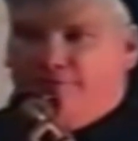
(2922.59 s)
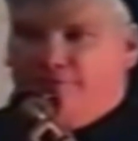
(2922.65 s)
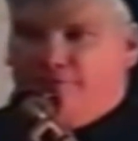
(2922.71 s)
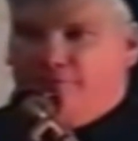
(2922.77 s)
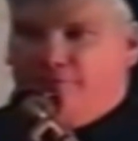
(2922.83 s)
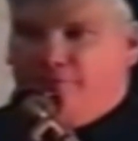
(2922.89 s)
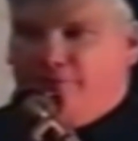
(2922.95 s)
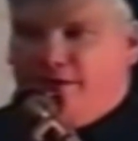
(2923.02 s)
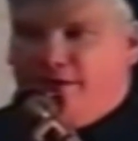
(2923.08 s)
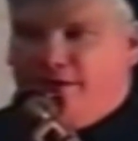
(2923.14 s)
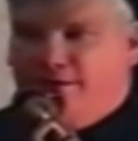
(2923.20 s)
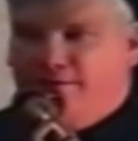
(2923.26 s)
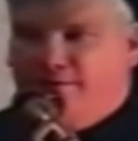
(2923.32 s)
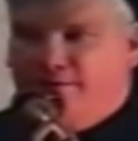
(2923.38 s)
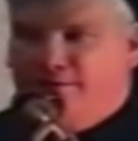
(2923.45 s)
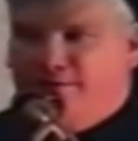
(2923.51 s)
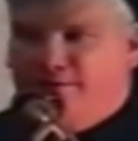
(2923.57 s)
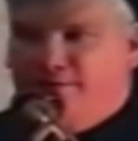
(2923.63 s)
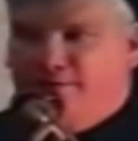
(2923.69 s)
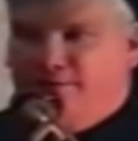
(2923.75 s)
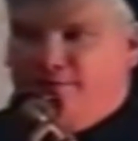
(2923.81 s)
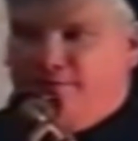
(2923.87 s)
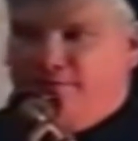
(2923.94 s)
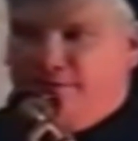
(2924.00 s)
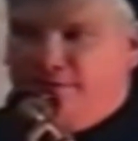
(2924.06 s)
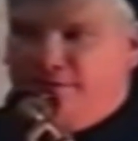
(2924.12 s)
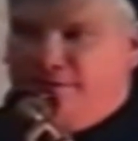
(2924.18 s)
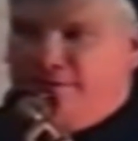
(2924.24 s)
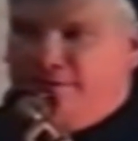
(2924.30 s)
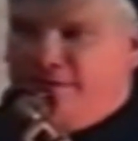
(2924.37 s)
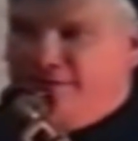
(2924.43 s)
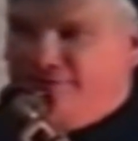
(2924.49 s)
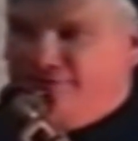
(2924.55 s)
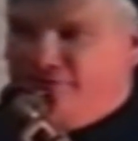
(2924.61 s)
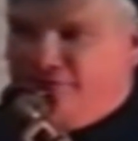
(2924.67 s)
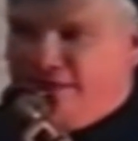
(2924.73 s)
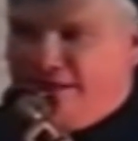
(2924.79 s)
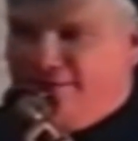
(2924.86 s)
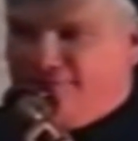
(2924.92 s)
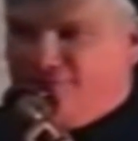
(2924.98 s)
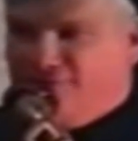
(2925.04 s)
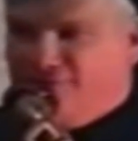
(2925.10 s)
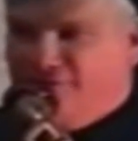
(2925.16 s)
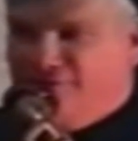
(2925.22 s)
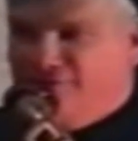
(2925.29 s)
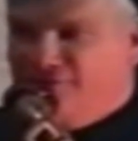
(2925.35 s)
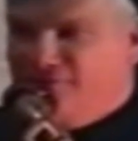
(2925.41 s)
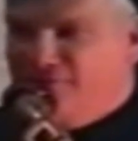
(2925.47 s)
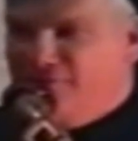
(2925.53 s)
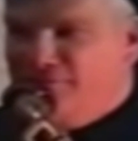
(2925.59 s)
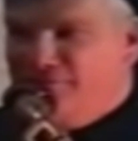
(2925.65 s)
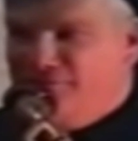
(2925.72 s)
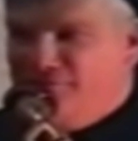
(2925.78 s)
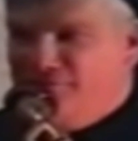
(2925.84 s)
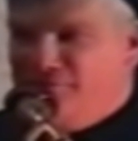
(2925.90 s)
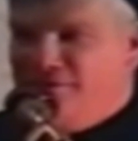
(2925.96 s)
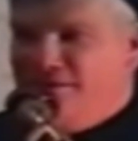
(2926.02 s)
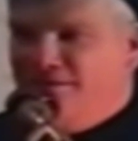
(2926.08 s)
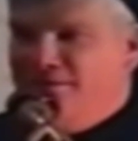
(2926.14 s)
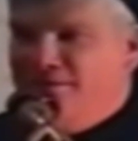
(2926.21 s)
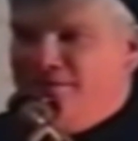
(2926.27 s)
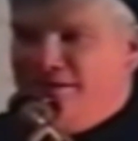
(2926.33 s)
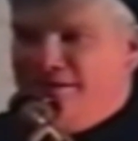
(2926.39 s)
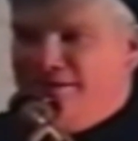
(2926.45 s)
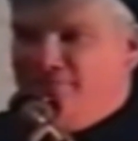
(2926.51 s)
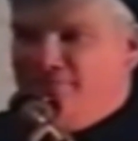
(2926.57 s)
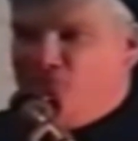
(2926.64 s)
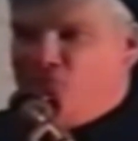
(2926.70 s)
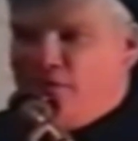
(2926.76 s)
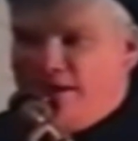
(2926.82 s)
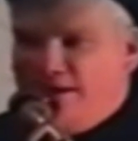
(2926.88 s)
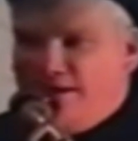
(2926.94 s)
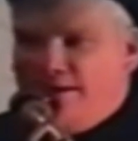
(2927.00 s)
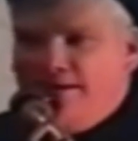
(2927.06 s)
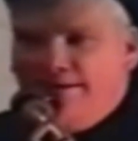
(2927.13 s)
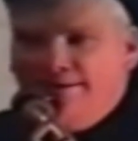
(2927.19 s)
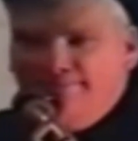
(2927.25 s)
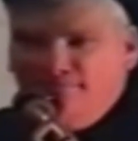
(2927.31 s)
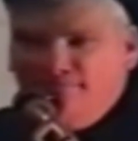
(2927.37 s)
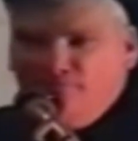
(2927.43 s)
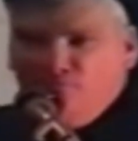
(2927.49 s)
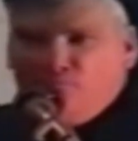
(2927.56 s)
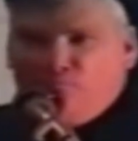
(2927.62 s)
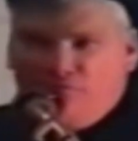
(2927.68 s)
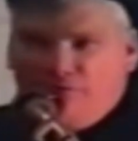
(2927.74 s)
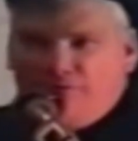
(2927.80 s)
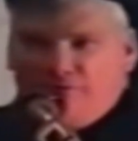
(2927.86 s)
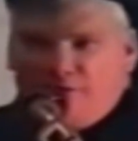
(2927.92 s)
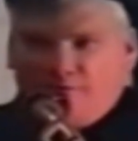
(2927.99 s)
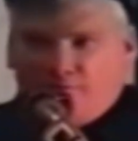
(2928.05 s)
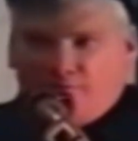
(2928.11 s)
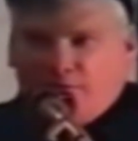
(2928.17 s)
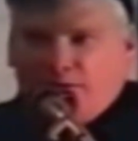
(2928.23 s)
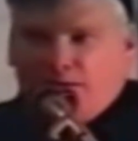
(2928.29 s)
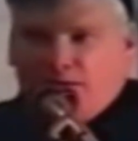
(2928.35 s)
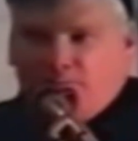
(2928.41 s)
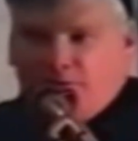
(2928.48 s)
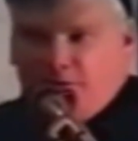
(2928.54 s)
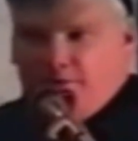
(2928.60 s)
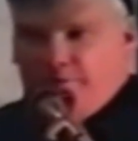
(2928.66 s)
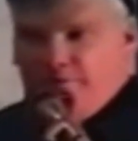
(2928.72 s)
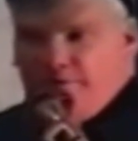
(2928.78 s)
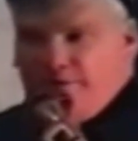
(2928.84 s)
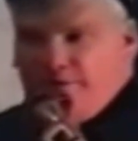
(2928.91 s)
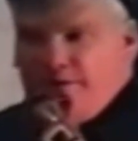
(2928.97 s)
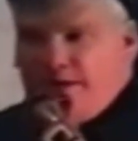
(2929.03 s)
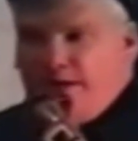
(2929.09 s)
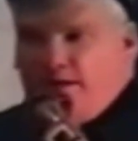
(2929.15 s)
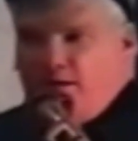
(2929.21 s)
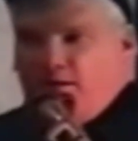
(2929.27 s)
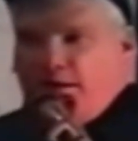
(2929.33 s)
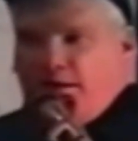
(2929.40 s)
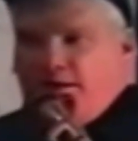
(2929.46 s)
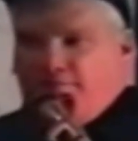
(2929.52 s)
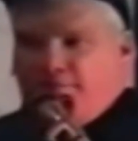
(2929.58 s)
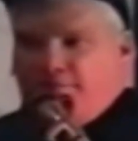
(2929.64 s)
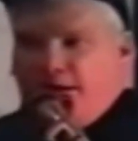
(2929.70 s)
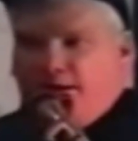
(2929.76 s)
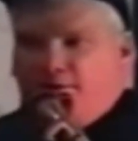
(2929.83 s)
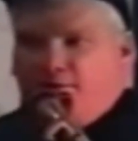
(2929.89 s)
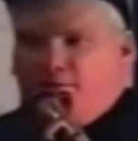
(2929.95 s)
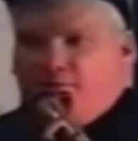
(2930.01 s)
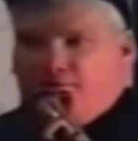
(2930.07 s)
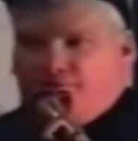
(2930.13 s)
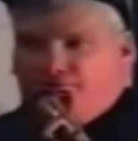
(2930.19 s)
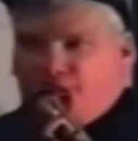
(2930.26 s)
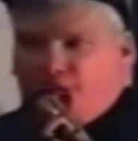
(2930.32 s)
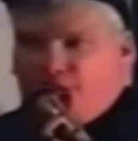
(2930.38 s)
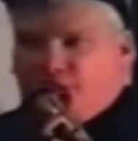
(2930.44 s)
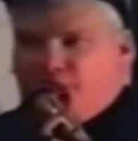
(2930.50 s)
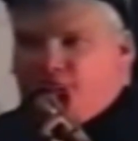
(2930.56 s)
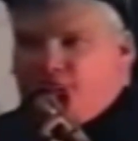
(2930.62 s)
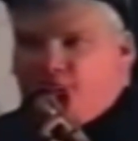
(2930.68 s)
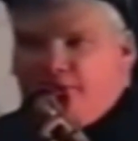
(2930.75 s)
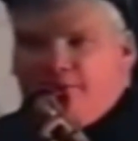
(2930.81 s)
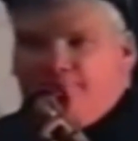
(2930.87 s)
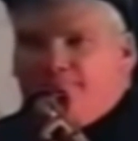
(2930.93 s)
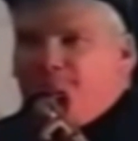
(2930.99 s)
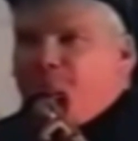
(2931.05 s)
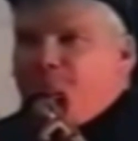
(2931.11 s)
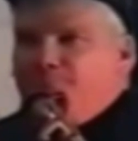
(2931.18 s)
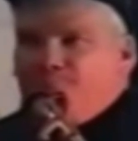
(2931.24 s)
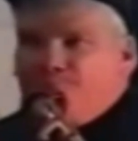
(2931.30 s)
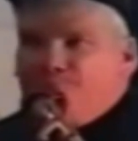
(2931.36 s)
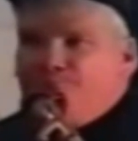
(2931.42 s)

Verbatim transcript: That would be a nice jail sentence for me, so I, I didn't bring it. So but other than that, I'll have that all researched for you.